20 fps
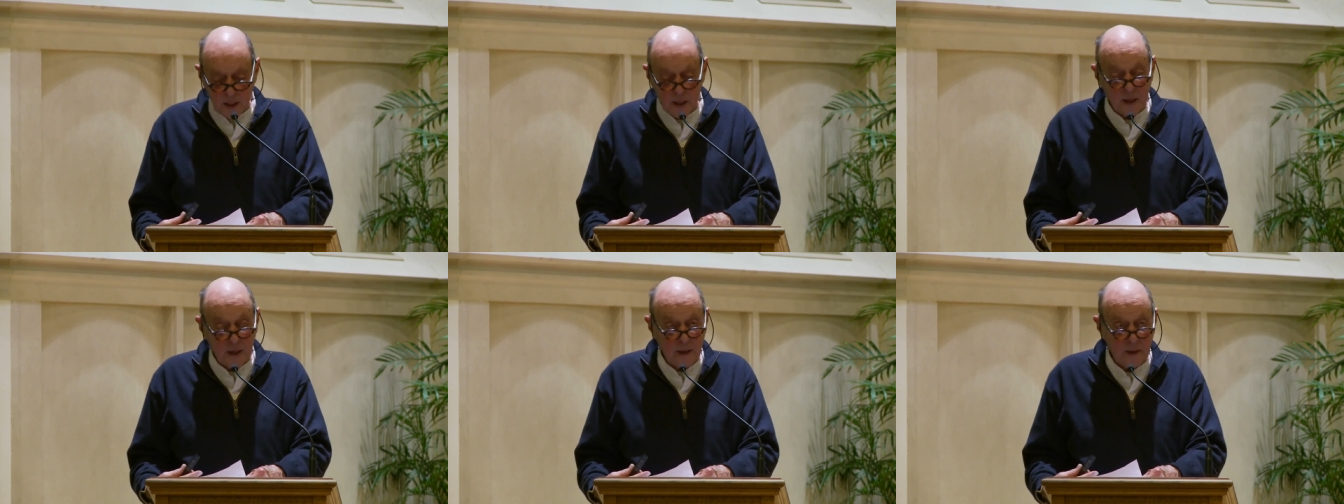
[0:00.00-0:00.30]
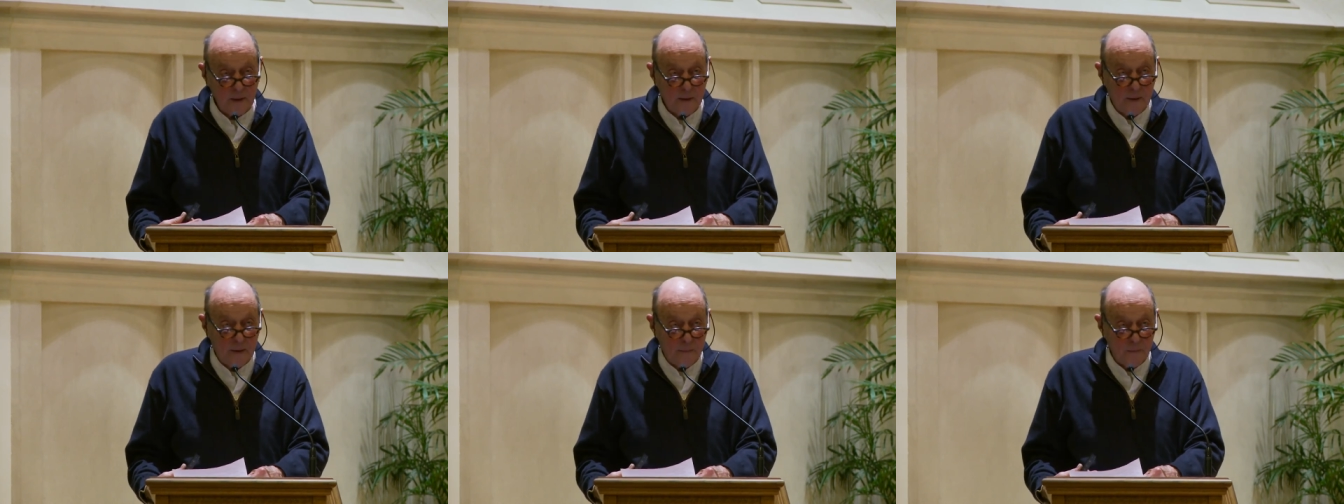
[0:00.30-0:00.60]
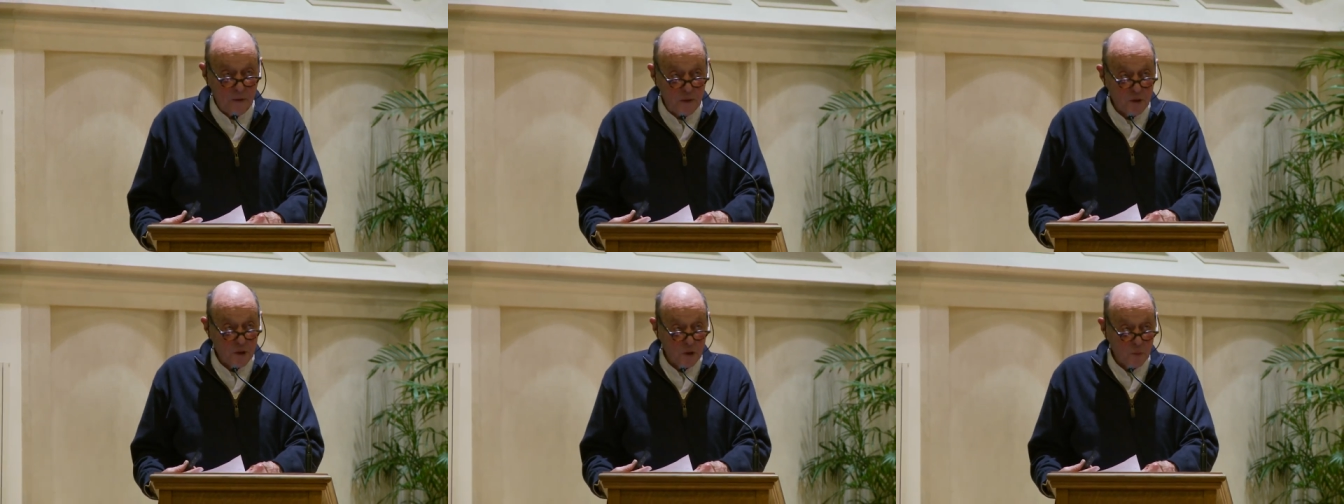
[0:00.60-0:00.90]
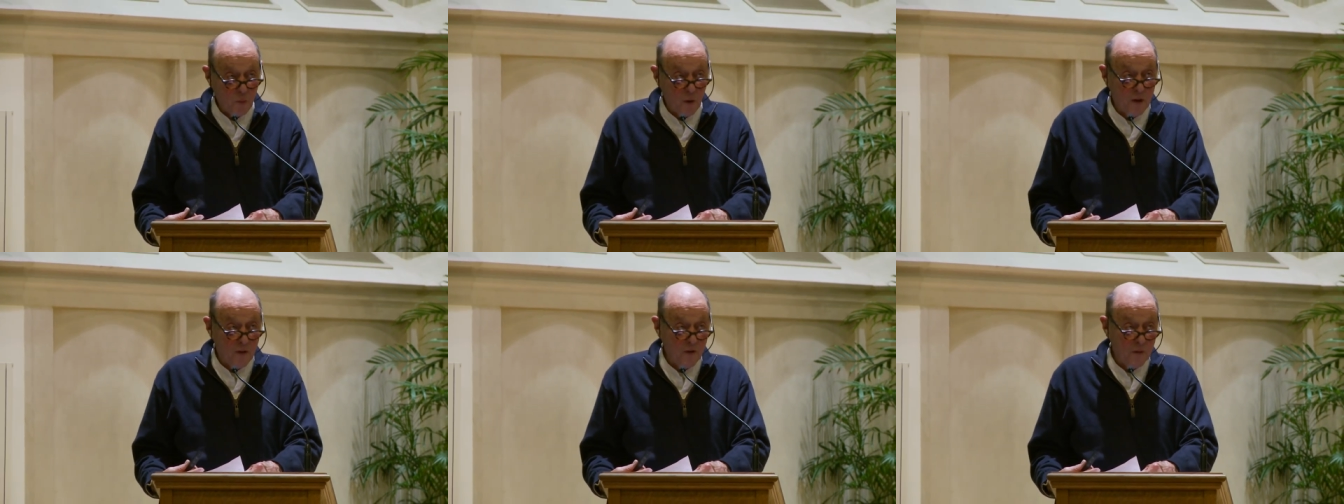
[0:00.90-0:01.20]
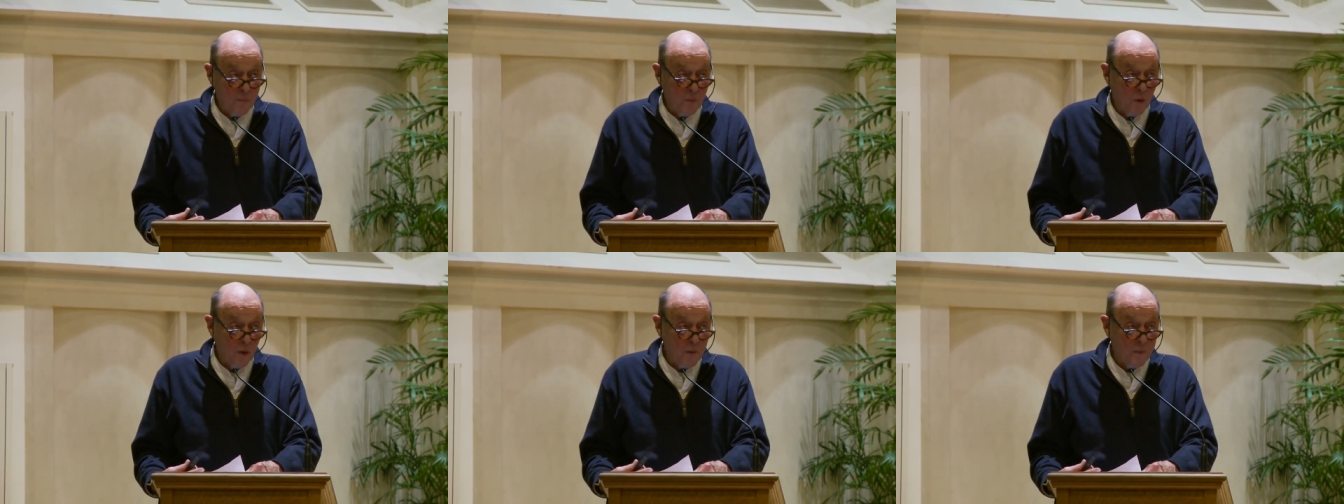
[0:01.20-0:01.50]
uh, this is one of
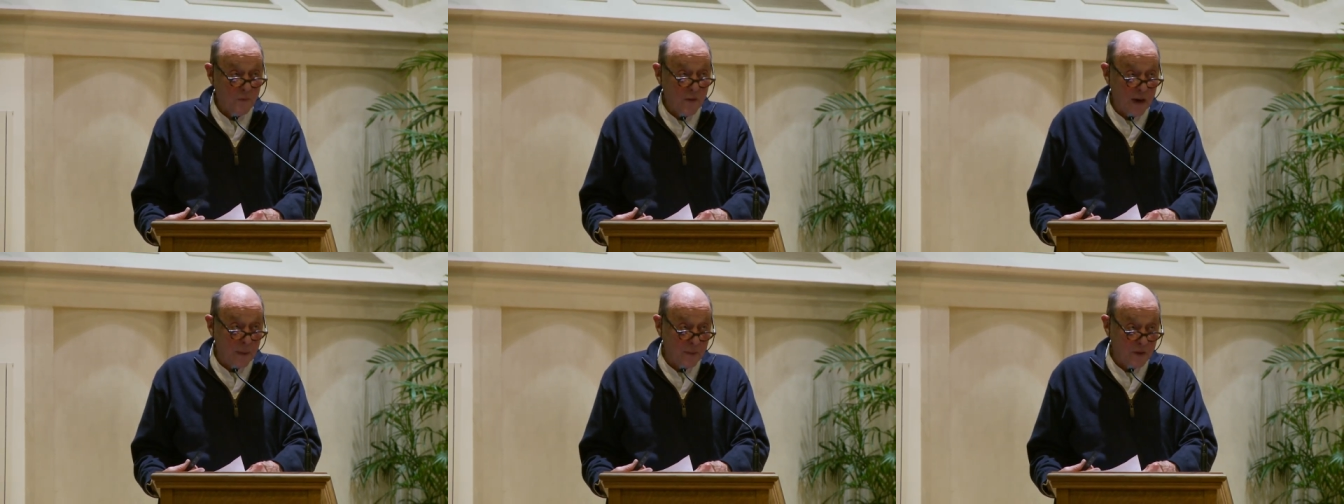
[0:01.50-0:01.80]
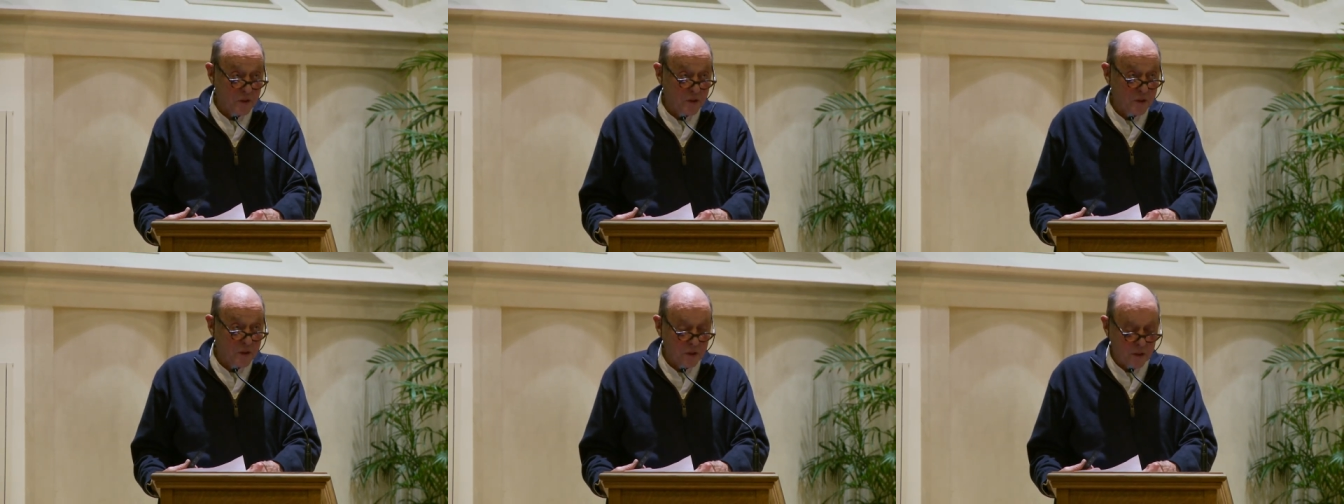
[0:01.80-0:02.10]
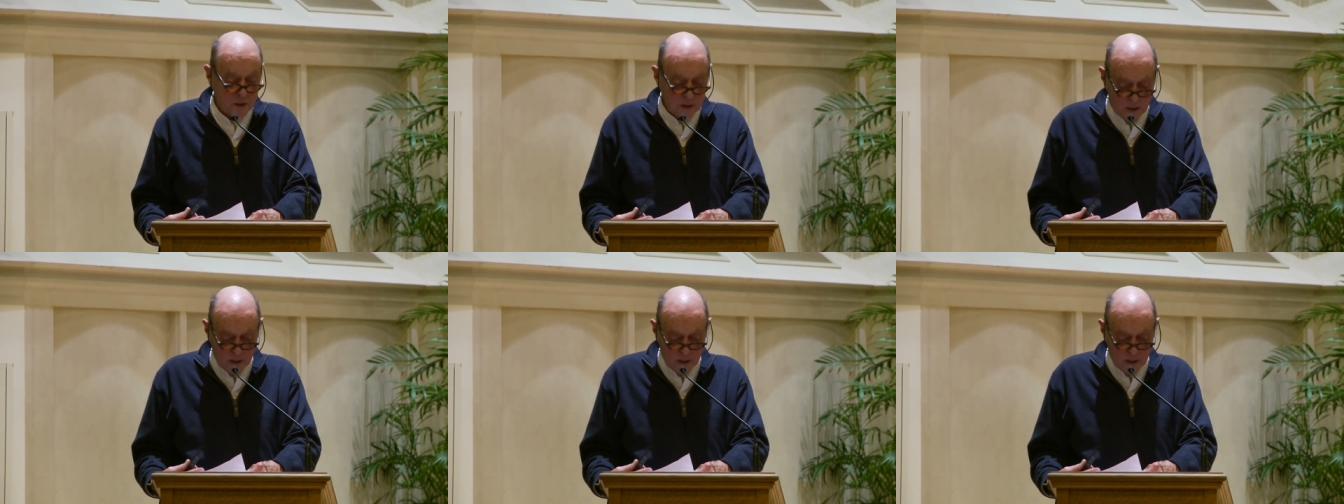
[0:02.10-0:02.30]
the more famous